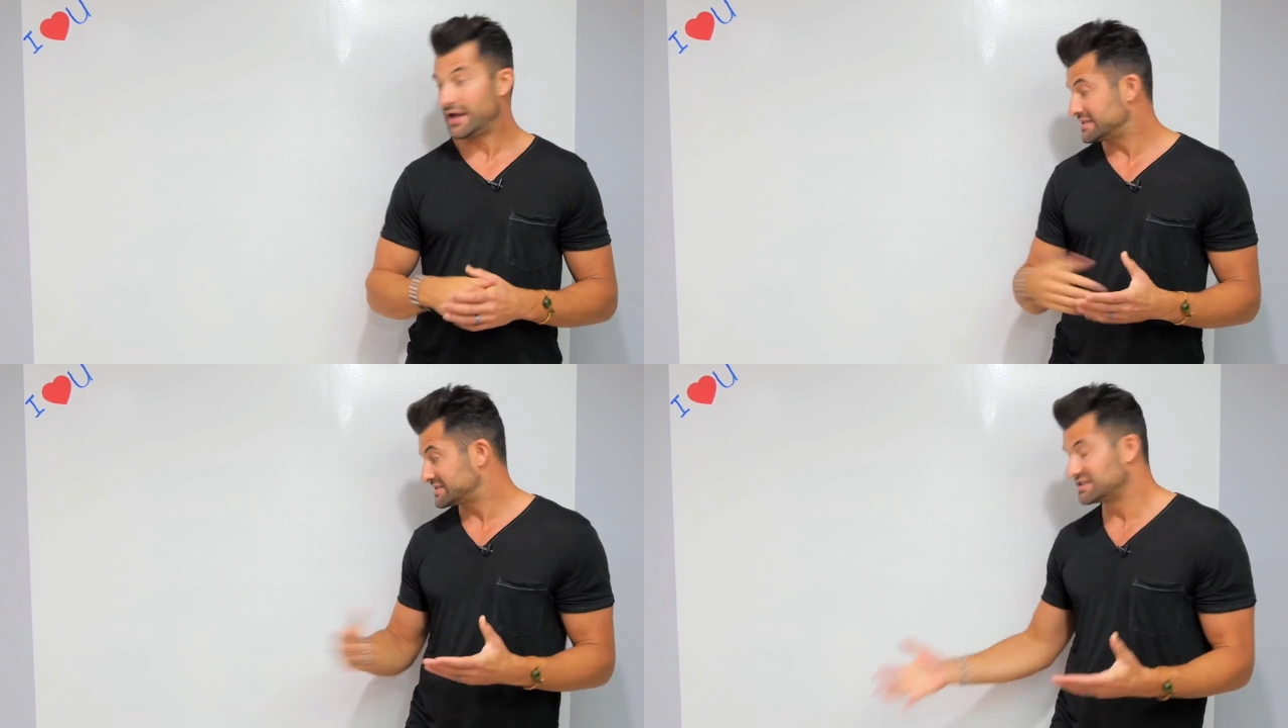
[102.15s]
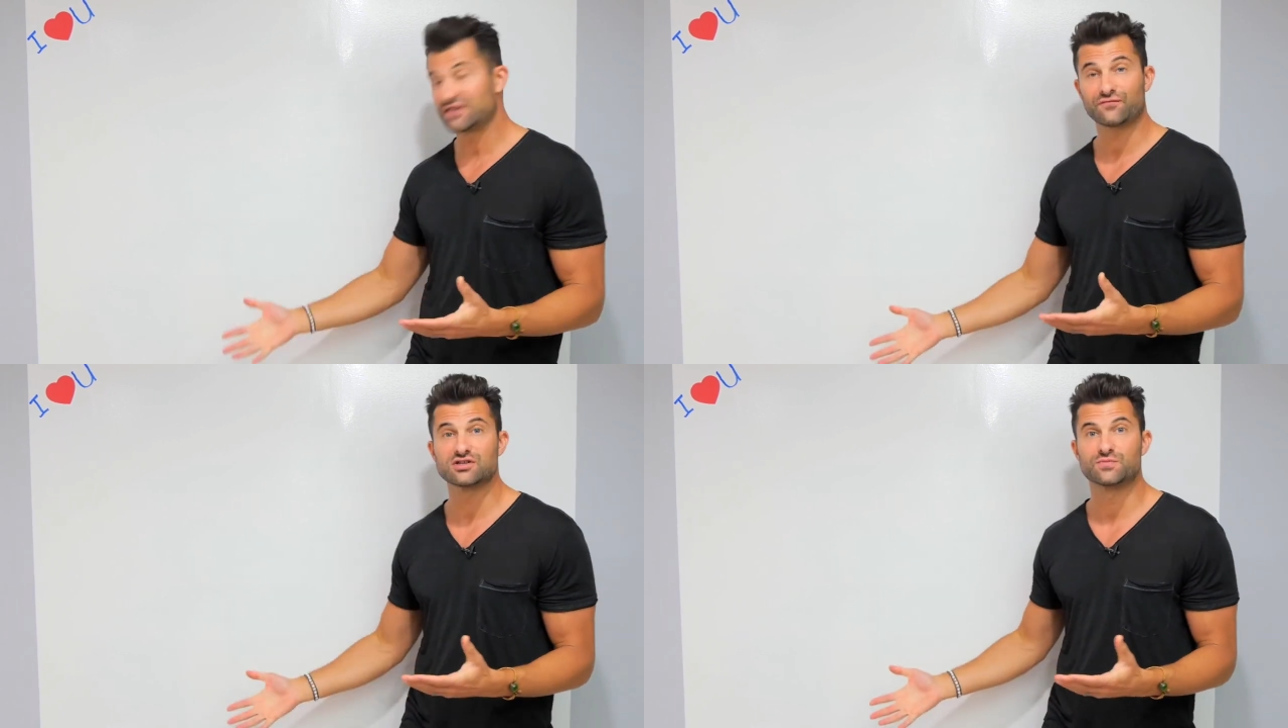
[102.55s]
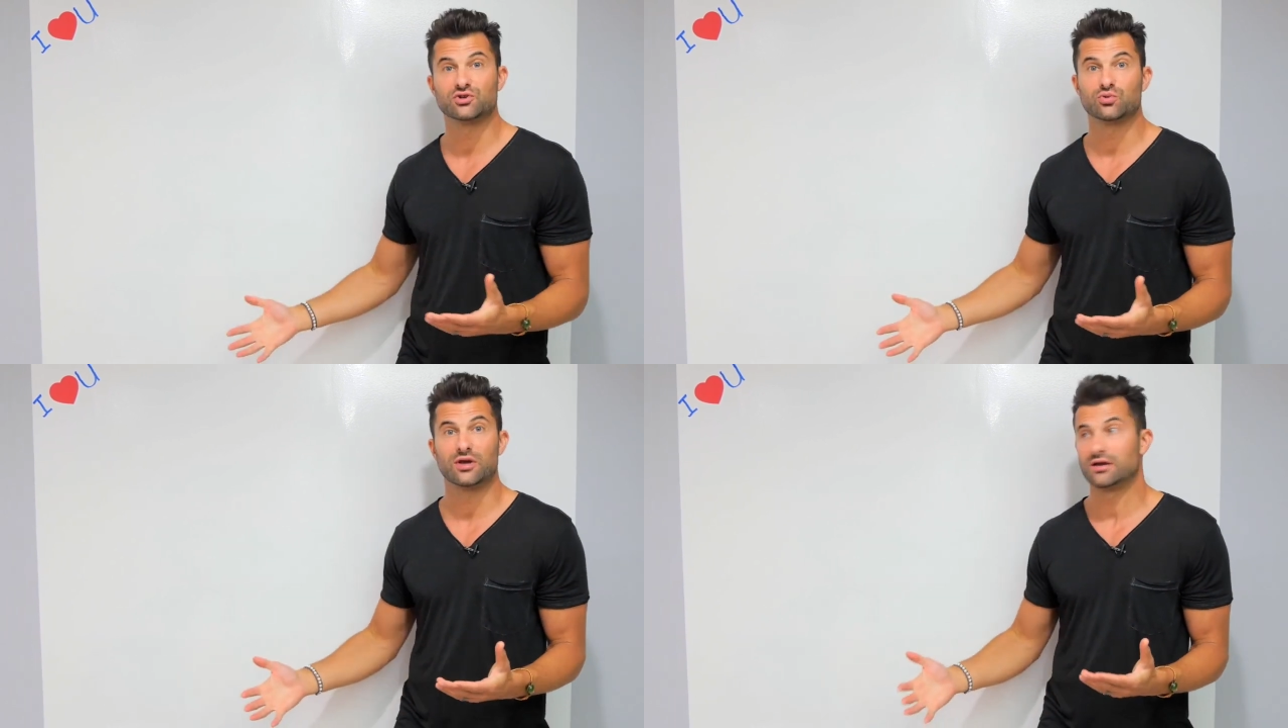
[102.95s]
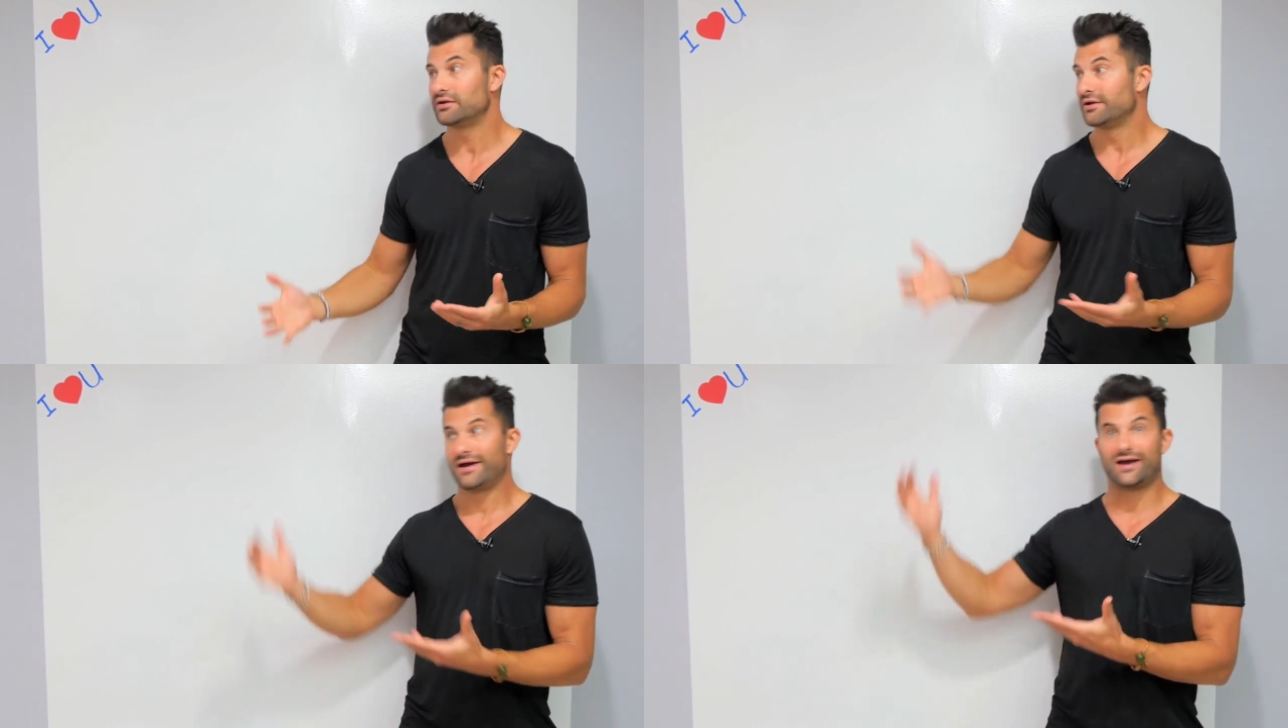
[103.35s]
It's the difference
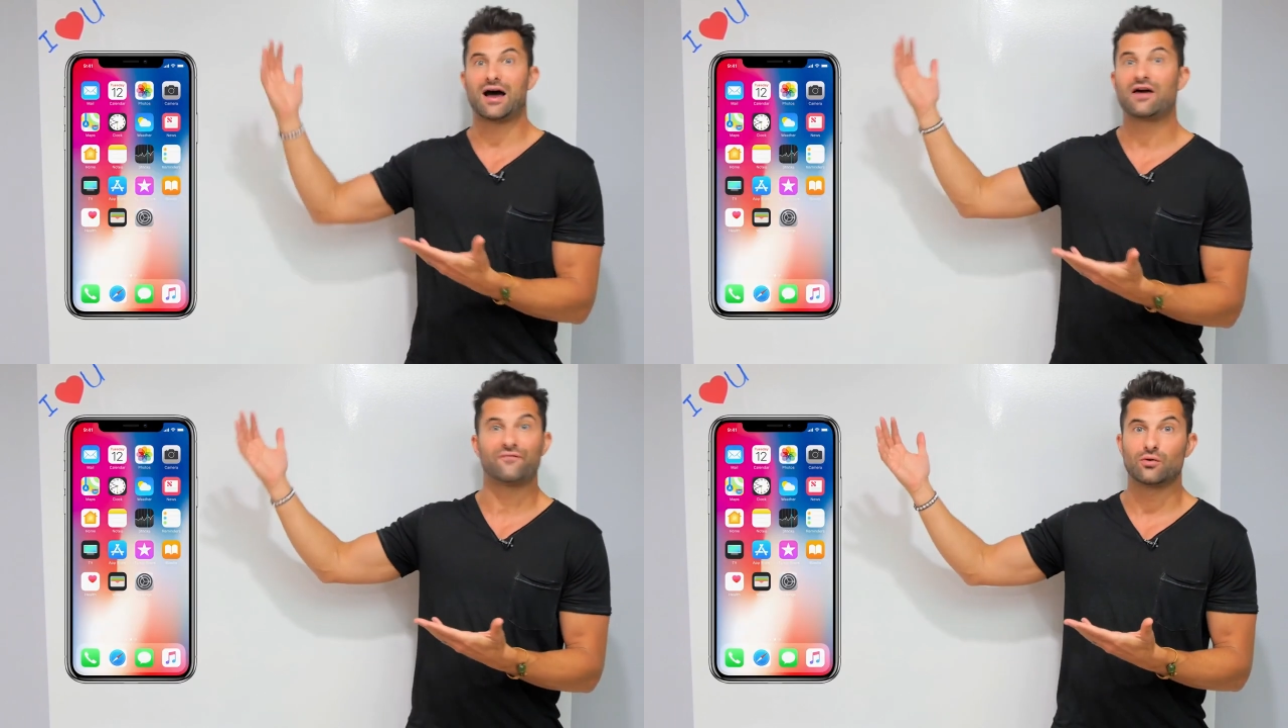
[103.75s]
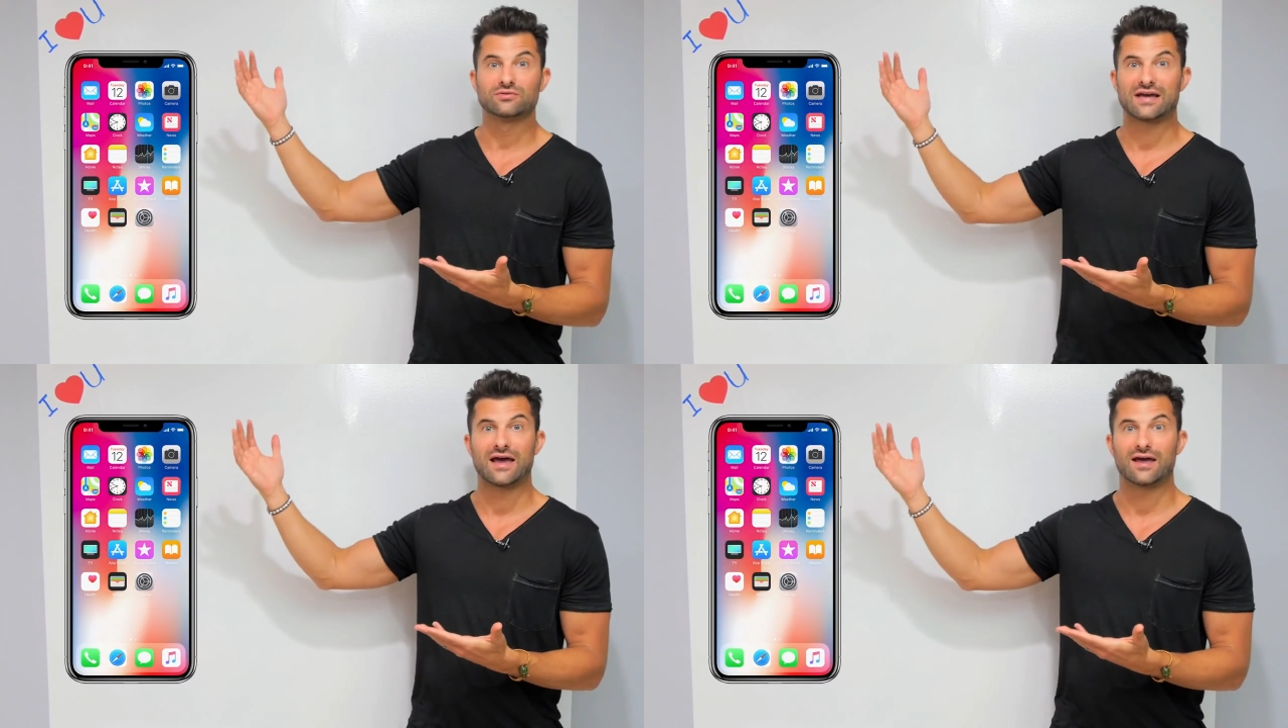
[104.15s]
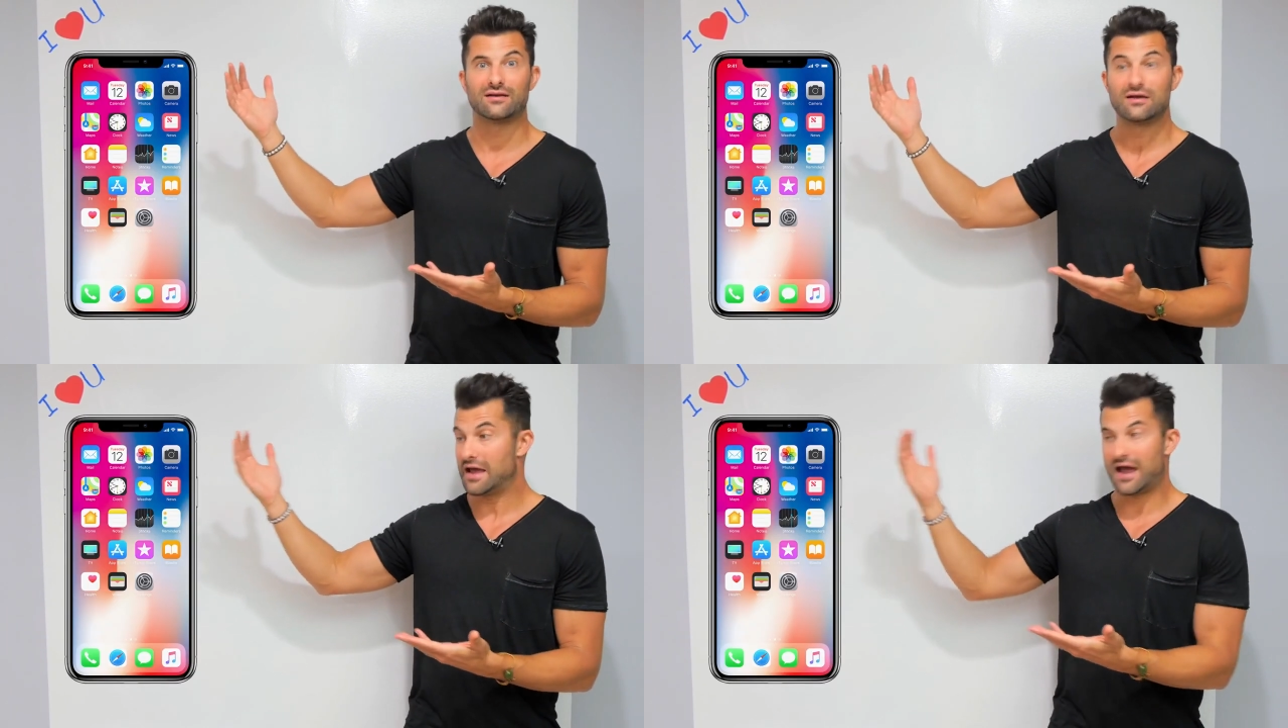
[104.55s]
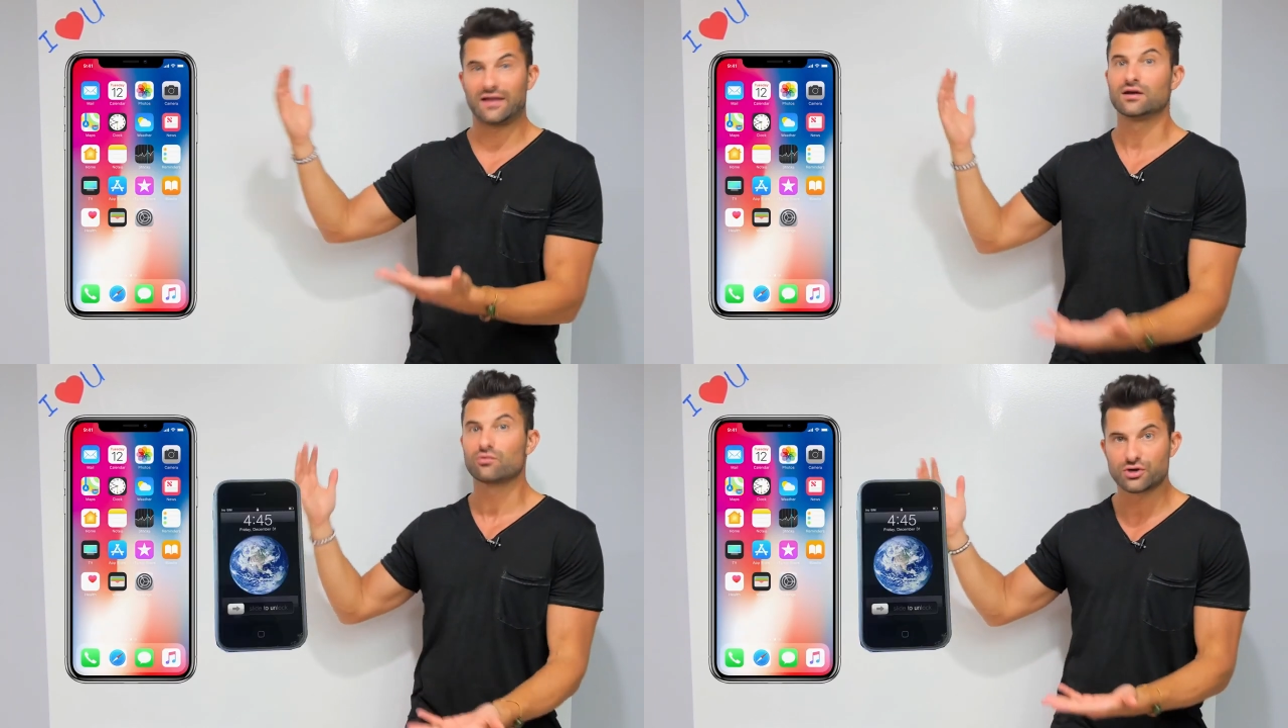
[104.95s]
between an iPhone 10
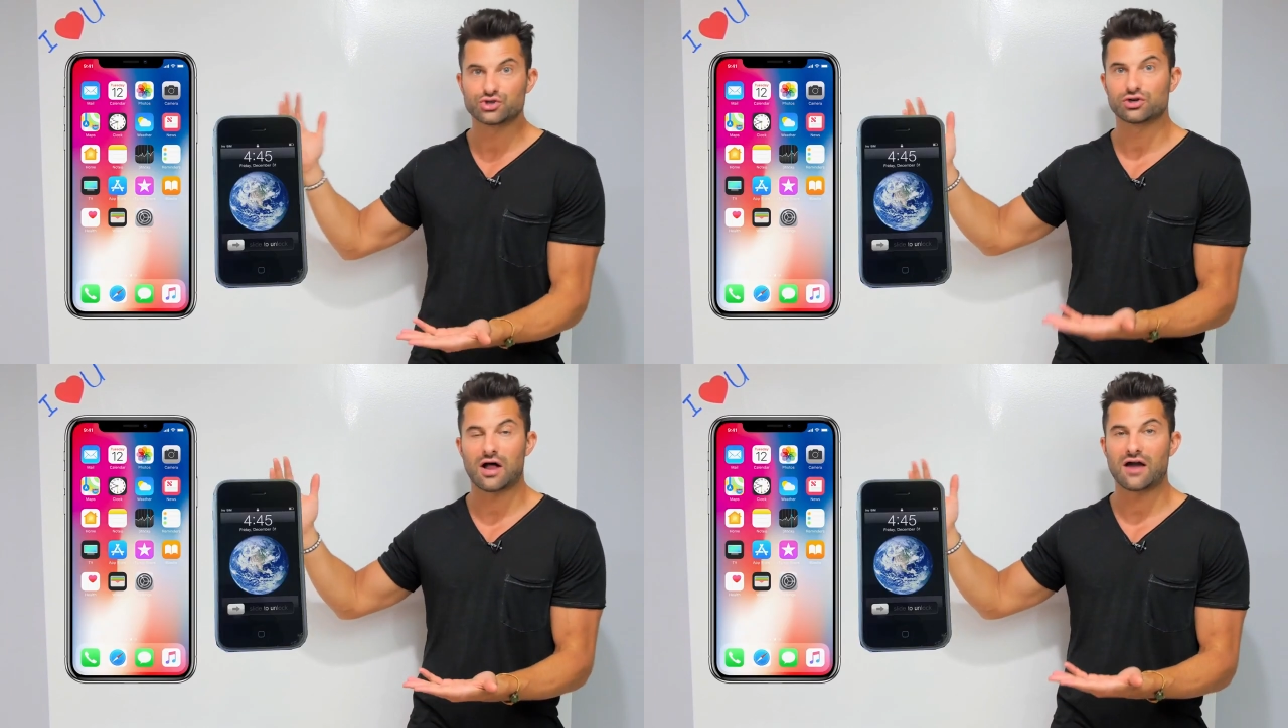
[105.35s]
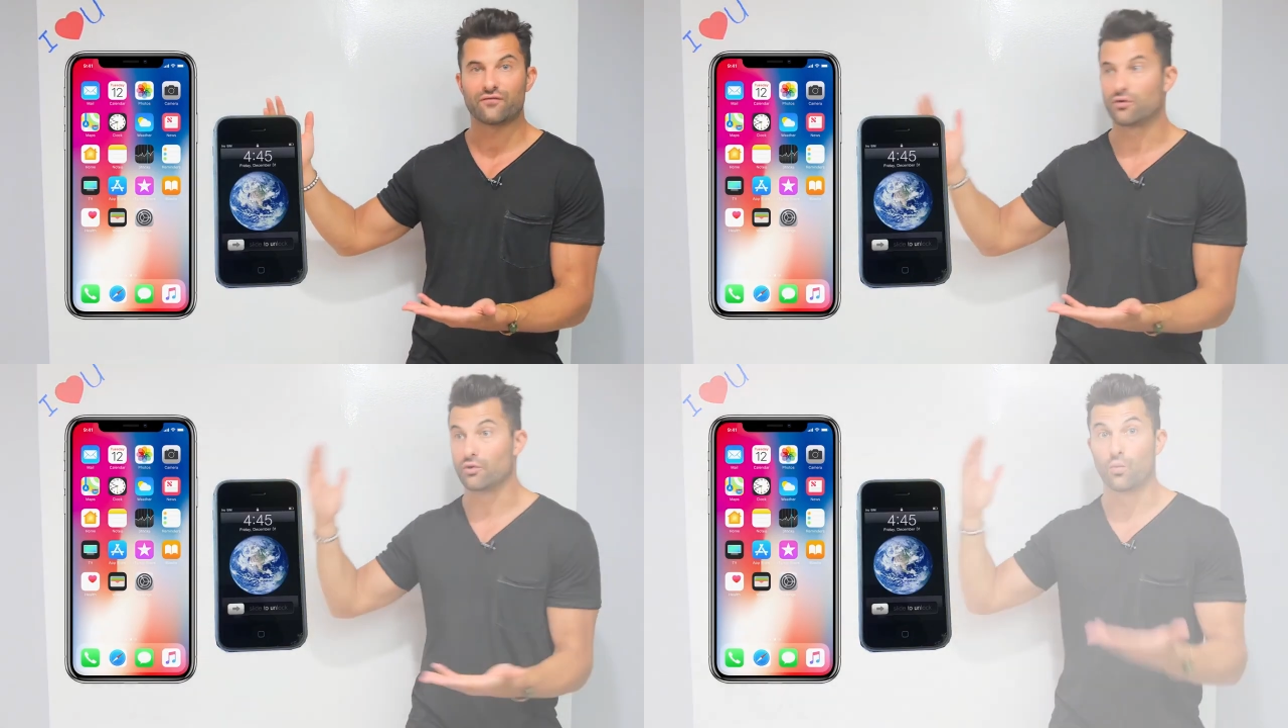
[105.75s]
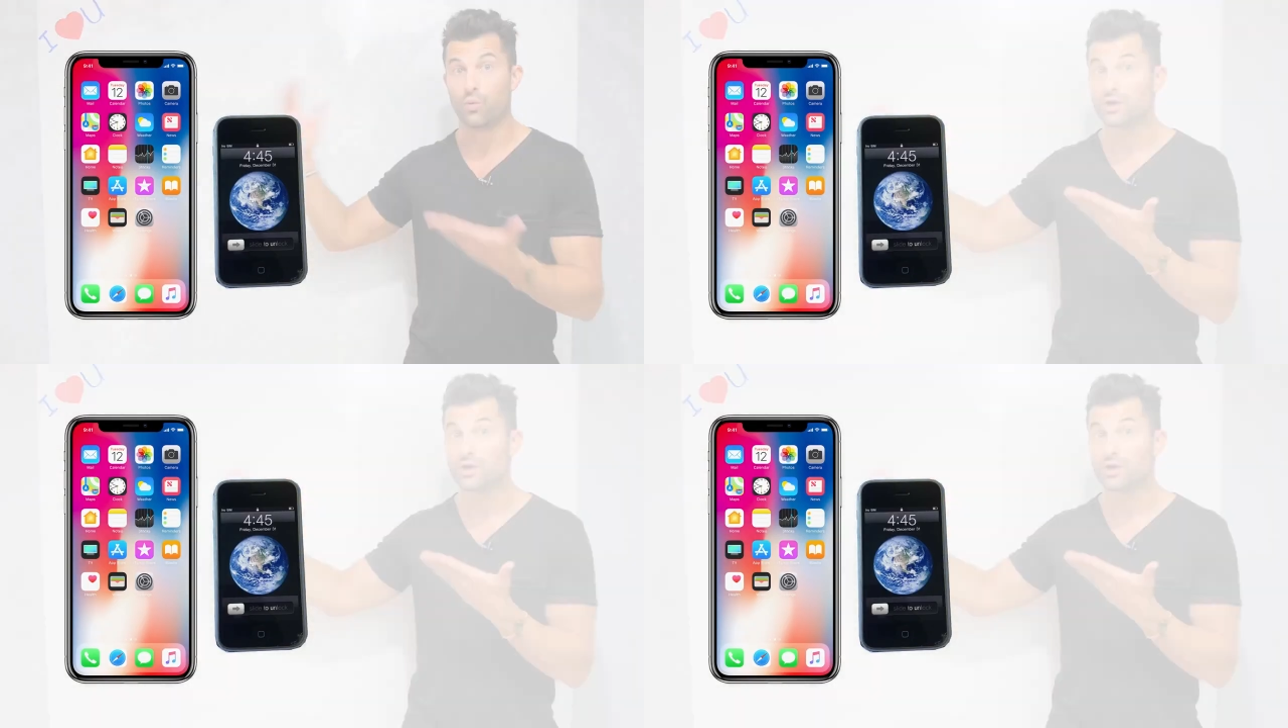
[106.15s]
and the original iPhone.